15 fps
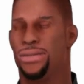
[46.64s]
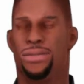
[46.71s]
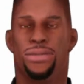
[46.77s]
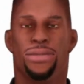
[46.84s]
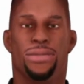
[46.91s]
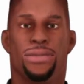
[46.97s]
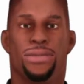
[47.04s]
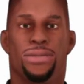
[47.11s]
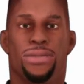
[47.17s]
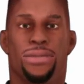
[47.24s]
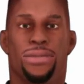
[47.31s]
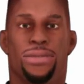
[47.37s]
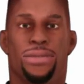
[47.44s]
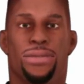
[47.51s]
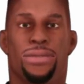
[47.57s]
If you're
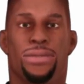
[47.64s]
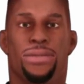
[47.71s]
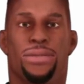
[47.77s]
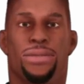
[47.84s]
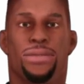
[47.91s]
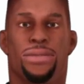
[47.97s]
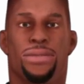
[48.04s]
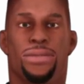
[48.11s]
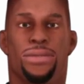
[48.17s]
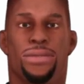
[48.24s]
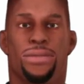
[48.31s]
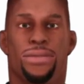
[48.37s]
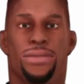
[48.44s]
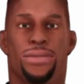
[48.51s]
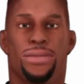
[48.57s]
riding an electric
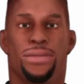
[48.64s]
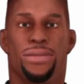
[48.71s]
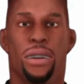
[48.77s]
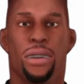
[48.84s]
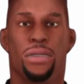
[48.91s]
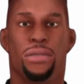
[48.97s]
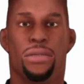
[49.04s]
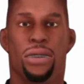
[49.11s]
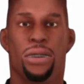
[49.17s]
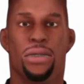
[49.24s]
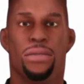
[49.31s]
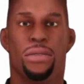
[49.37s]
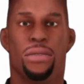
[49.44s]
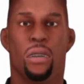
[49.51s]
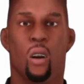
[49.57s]
unicycle, you need to
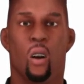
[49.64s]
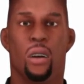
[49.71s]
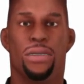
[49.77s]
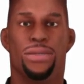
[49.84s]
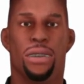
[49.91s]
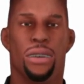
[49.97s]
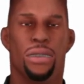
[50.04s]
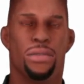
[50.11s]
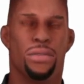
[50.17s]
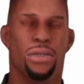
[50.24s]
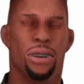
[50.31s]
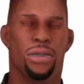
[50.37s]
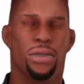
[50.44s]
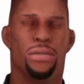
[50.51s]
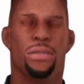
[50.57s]
slow down as you
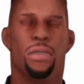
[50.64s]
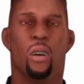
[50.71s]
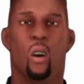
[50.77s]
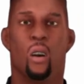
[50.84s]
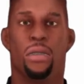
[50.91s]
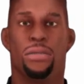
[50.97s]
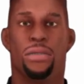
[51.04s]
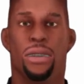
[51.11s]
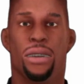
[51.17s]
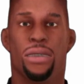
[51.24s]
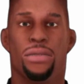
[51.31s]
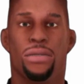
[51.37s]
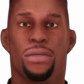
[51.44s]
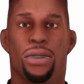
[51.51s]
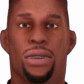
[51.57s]
enter alleyways or
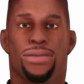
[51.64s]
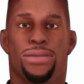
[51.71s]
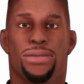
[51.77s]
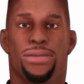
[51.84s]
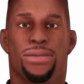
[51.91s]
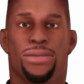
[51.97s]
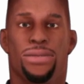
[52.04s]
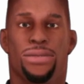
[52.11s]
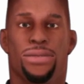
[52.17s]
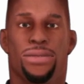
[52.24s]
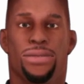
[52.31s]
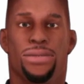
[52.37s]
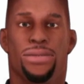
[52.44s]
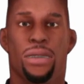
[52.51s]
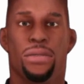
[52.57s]
crosswalks.
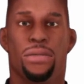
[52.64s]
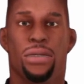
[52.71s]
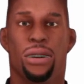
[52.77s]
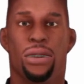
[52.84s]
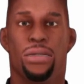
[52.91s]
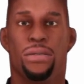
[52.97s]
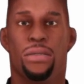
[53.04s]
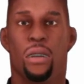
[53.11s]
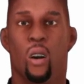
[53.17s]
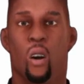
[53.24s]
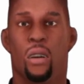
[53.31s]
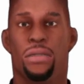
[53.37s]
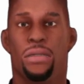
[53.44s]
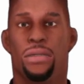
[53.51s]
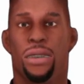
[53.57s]
It's important
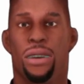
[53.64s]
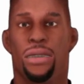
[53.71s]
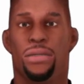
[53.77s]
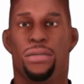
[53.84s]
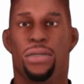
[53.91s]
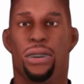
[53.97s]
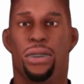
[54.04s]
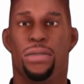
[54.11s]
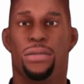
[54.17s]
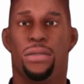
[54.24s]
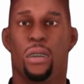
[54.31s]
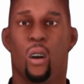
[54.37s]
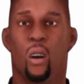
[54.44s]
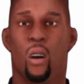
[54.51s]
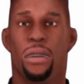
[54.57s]
to keep your distance
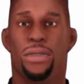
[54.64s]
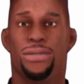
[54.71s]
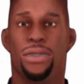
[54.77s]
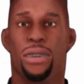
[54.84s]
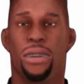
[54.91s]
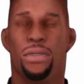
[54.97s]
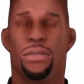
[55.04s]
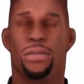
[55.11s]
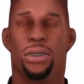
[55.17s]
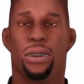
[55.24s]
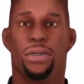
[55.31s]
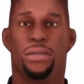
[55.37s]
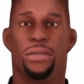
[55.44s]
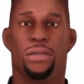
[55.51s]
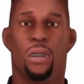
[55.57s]
to pedestrians as
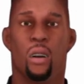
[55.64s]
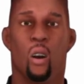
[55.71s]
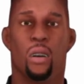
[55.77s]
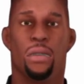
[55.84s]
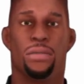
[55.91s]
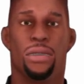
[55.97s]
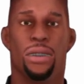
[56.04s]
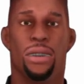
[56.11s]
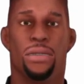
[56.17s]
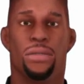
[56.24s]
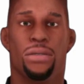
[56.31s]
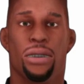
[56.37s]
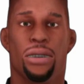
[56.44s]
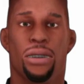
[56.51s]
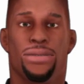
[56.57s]
well as to prevent any
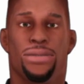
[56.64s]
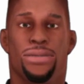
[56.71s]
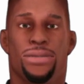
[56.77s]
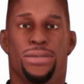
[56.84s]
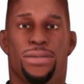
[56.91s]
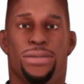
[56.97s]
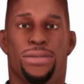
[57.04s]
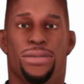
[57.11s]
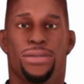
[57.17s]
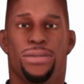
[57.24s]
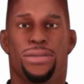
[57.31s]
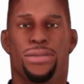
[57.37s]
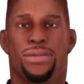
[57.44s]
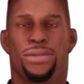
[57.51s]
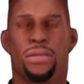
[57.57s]
accidents.
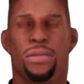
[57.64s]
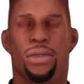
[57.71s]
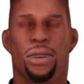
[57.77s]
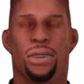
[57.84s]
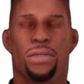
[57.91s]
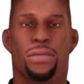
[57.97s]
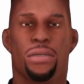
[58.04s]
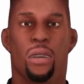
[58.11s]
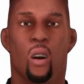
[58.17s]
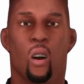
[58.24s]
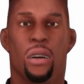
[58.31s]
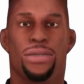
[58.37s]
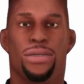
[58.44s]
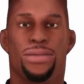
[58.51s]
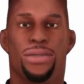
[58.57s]
If you're riding
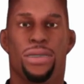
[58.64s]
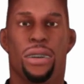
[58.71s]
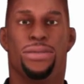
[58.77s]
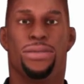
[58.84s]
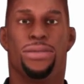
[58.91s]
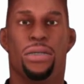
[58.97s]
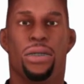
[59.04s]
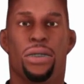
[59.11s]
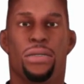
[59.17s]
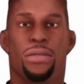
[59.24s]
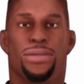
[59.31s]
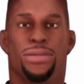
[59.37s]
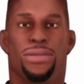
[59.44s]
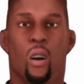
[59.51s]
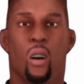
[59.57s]
on a road with
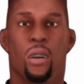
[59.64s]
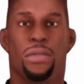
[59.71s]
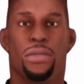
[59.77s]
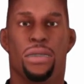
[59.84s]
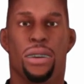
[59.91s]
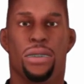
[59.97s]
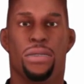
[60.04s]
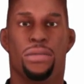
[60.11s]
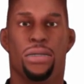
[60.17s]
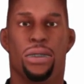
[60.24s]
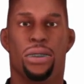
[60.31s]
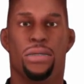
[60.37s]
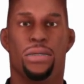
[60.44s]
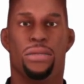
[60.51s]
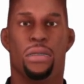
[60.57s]
traffic, you need to make a
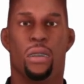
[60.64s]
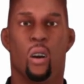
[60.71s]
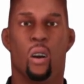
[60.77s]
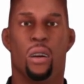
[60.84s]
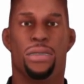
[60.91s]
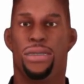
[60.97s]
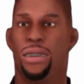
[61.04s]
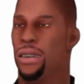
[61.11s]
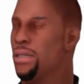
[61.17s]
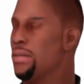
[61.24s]
noise to alert others